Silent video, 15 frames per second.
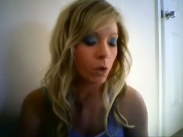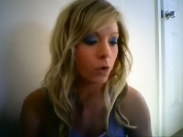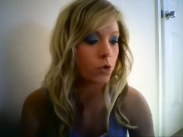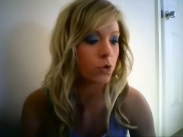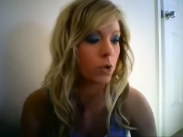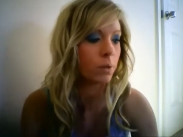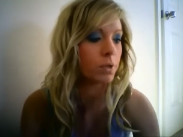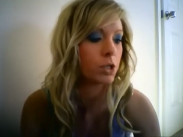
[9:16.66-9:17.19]

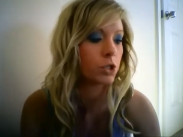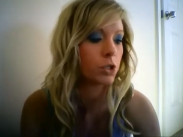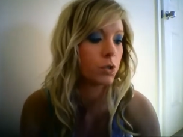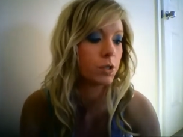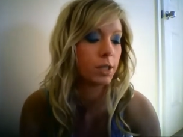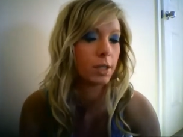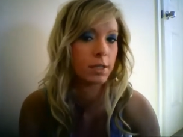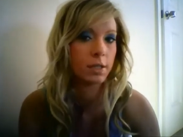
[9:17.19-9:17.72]
so I'm just
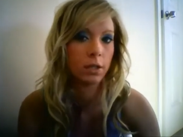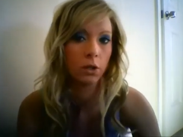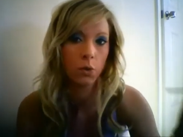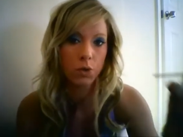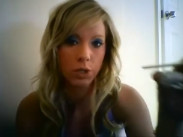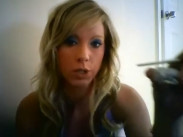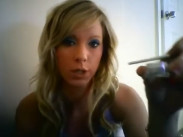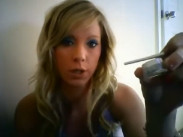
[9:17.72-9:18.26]
using this
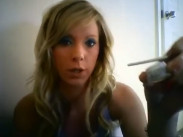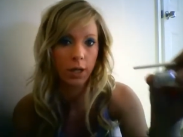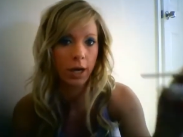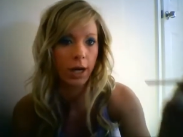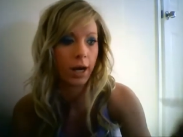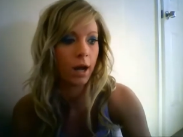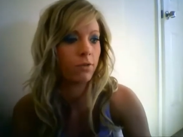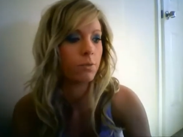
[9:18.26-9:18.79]
loose glitter that
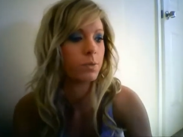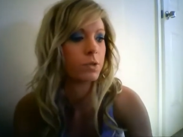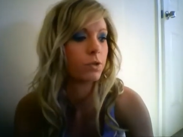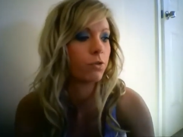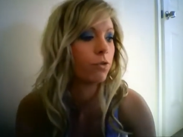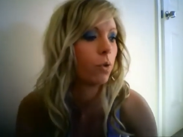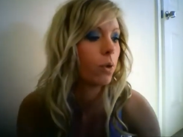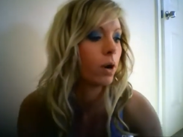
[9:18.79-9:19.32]
I got from
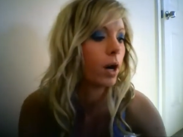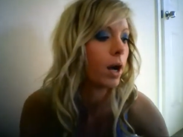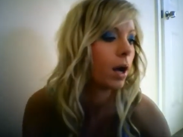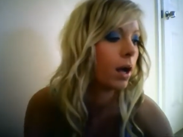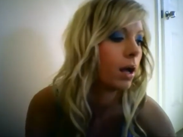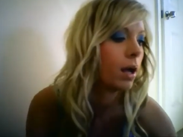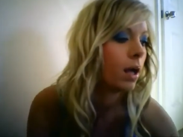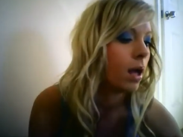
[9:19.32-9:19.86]

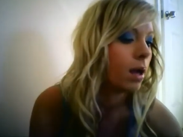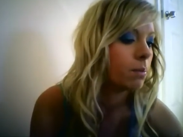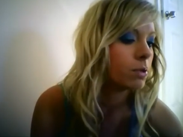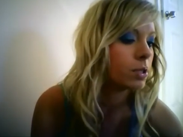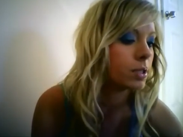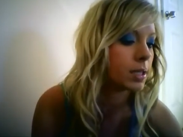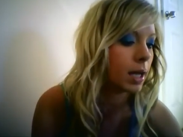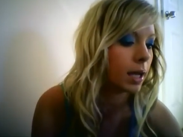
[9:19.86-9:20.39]
Sephora.
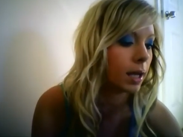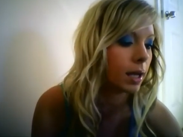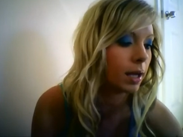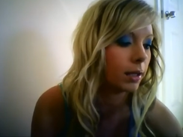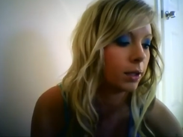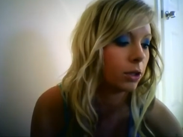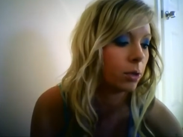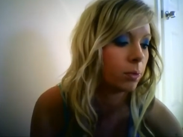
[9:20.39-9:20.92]
Just taking
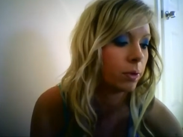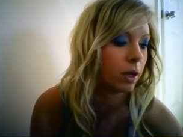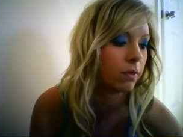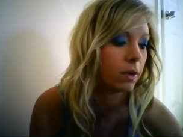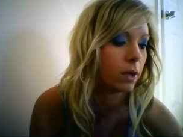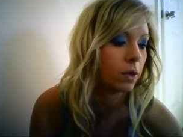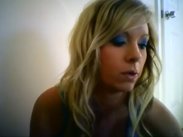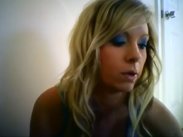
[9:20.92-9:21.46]
a little bit
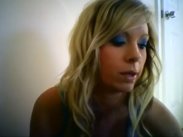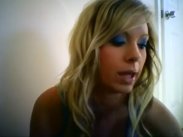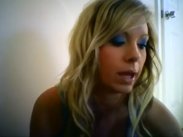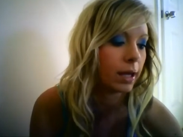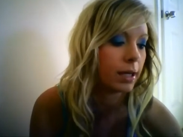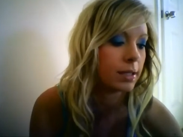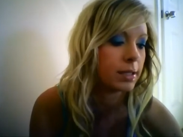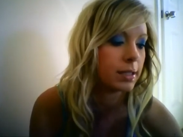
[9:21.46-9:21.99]
of it on
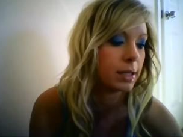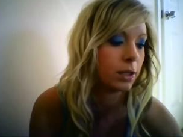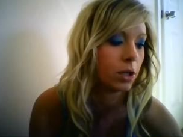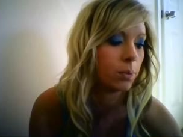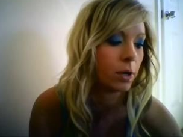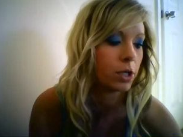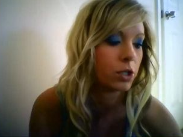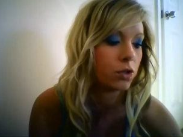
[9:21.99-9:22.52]
that
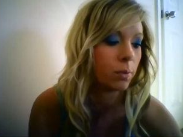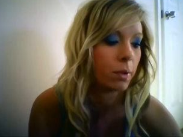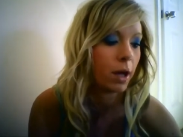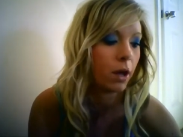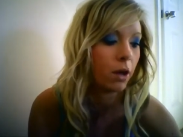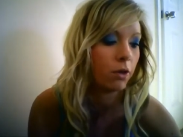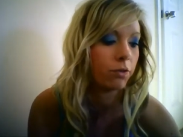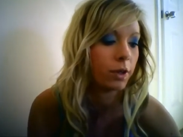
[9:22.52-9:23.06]
concealer brush from
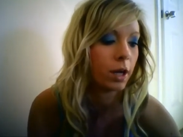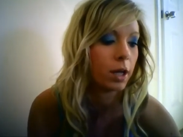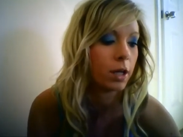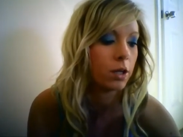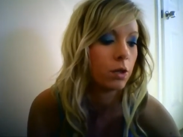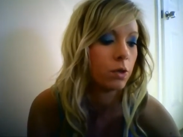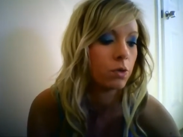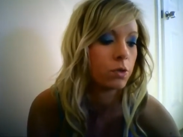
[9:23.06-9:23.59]
e.l.f. that I
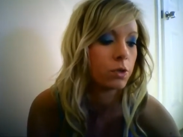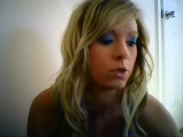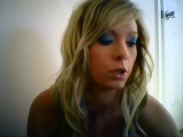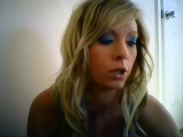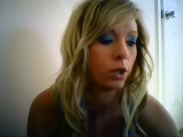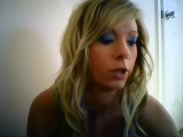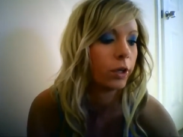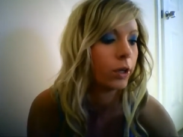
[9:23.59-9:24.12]
used
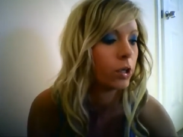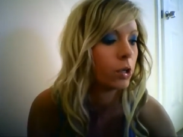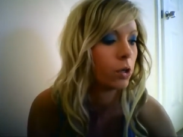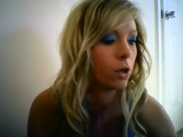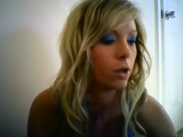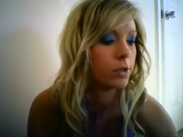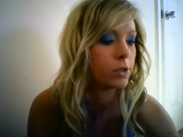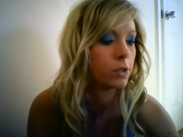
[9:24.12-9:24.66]
earlier. You
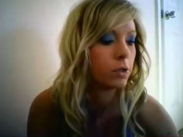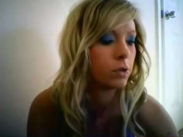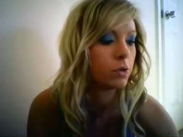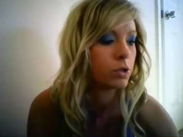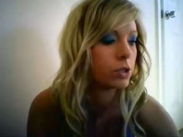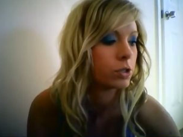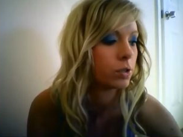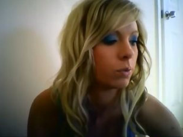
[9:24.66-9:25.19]
could also
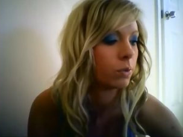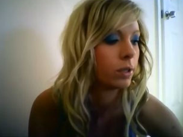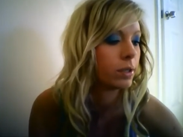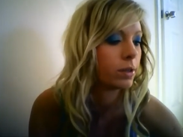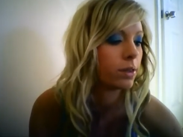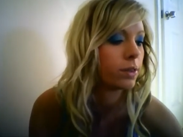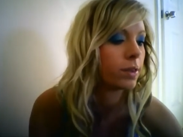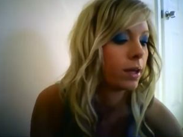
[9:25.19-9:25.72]
use just a
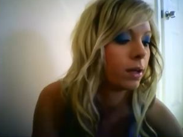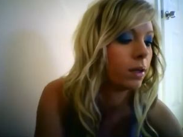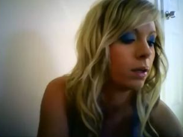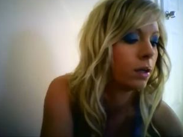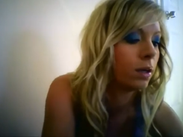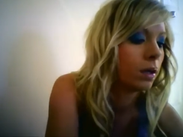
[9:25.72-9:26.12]
really thin